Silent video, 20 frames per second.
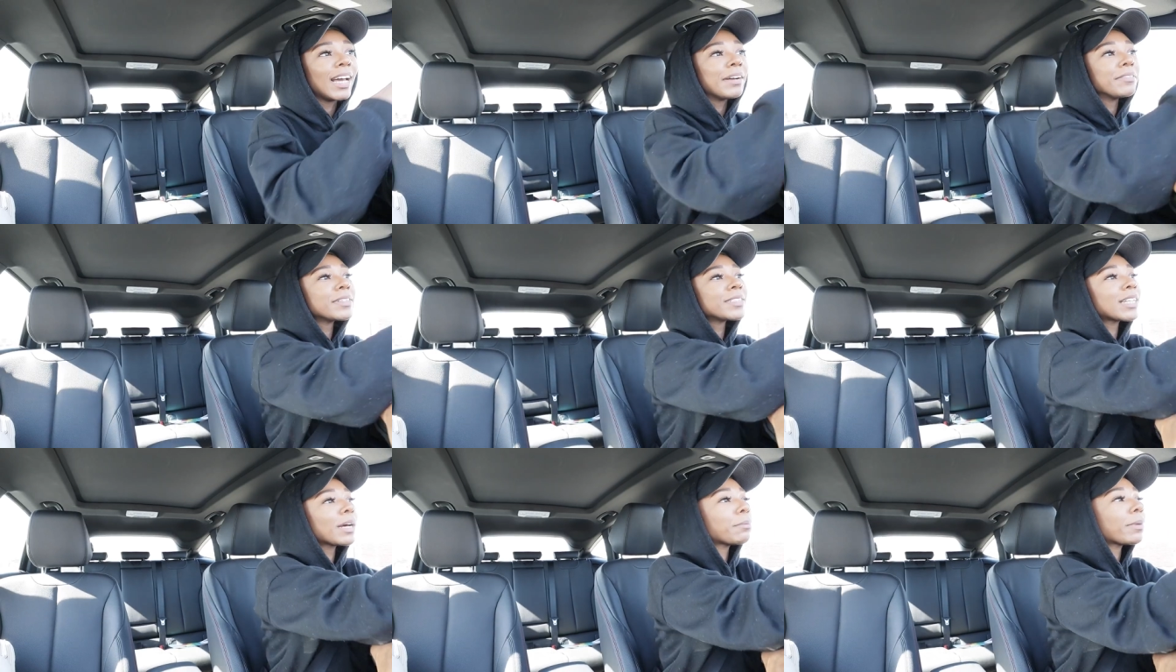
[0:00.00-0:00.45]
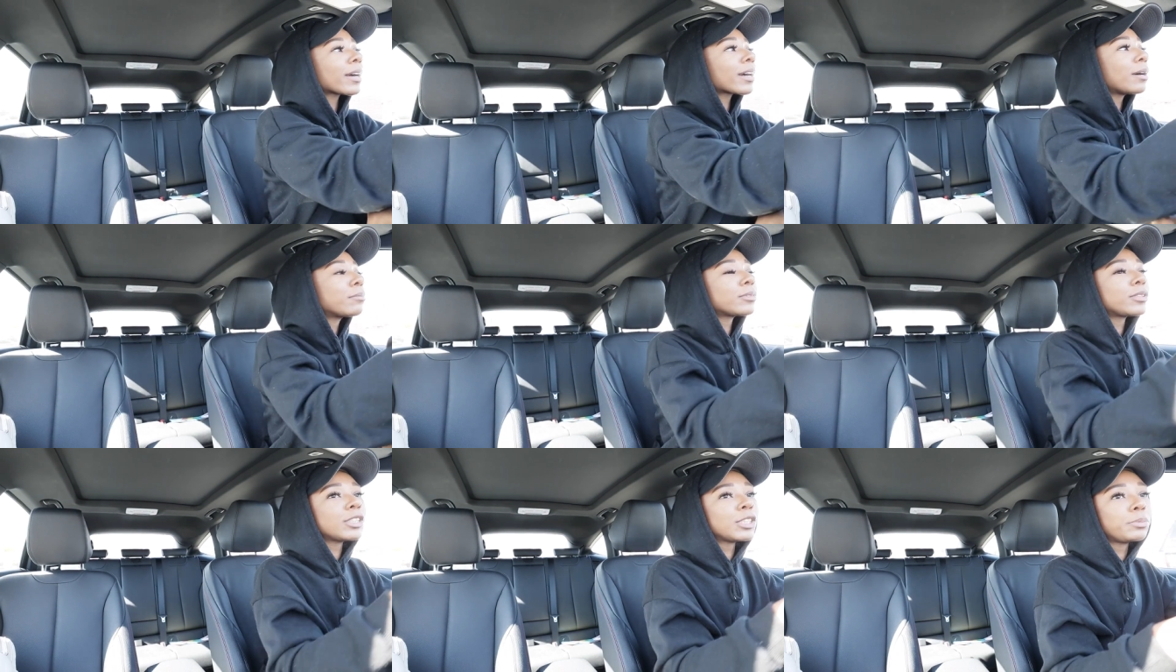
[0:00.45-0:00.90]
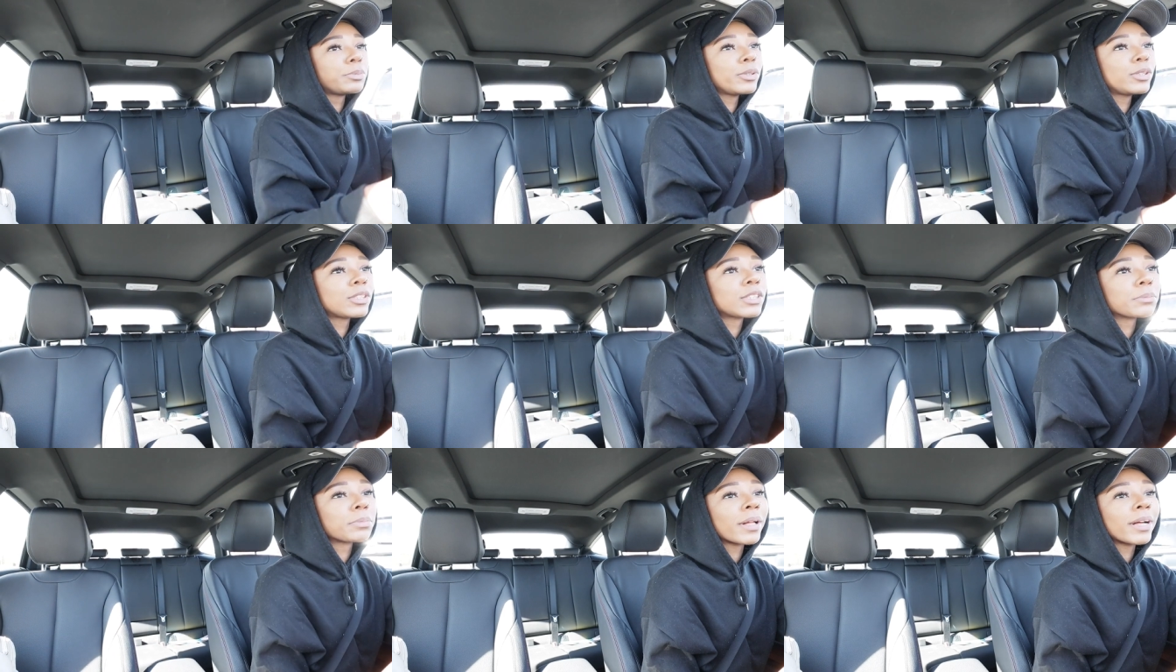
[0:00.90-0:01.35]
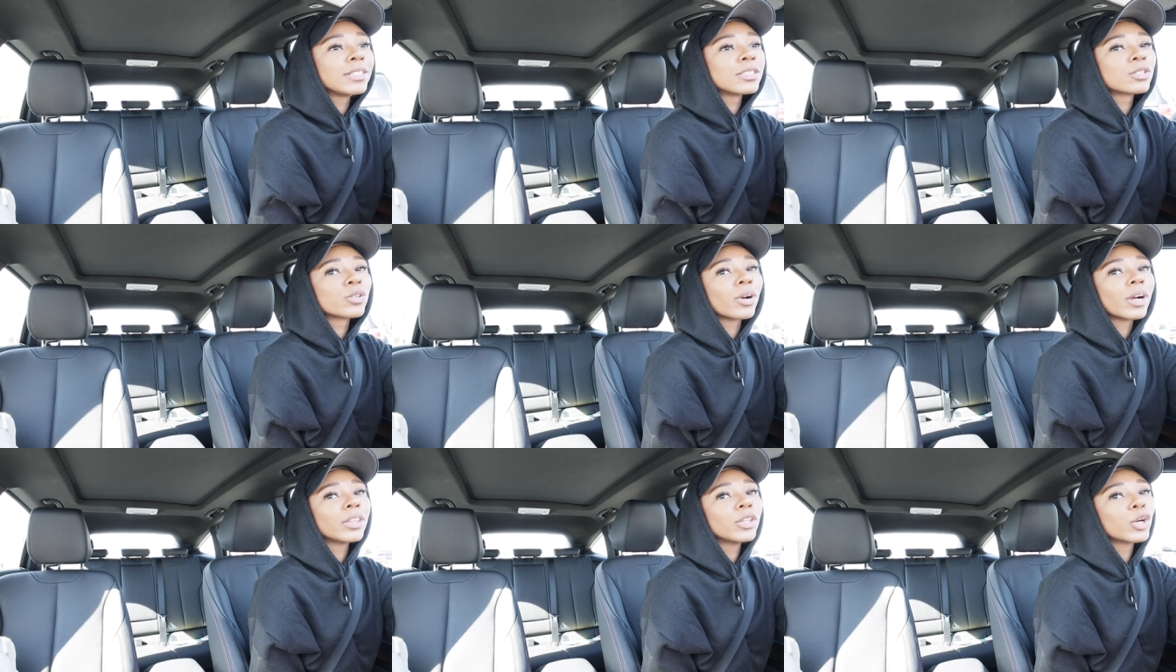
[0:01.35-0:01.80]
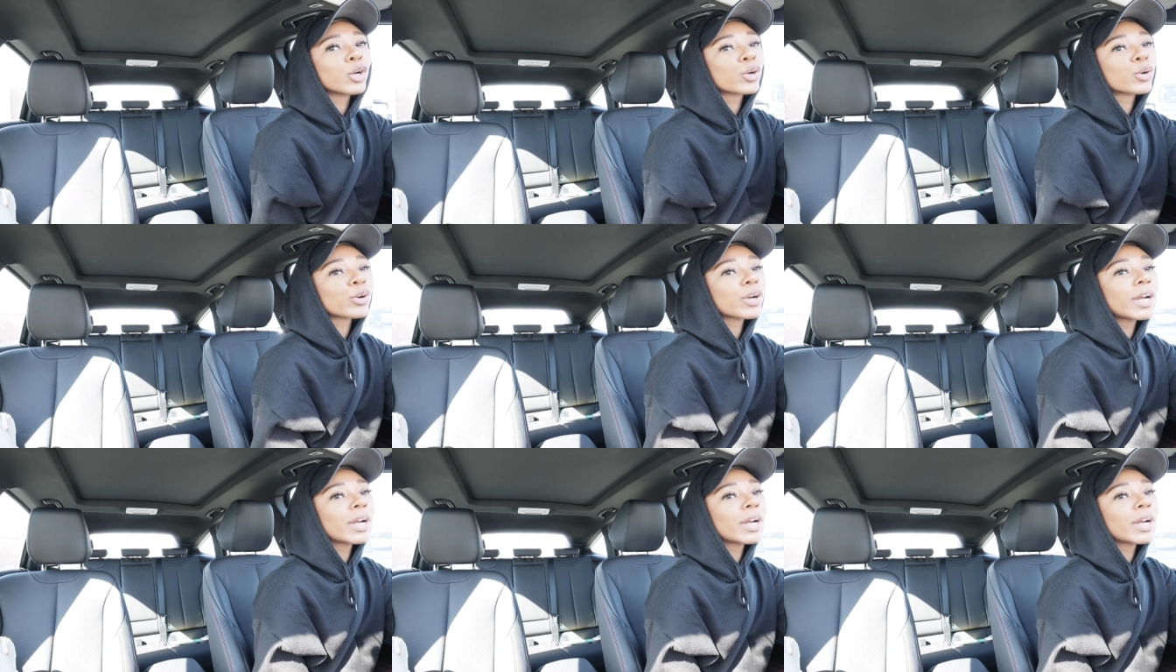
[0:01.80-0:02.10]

Every time I come to this beauty supply store, I look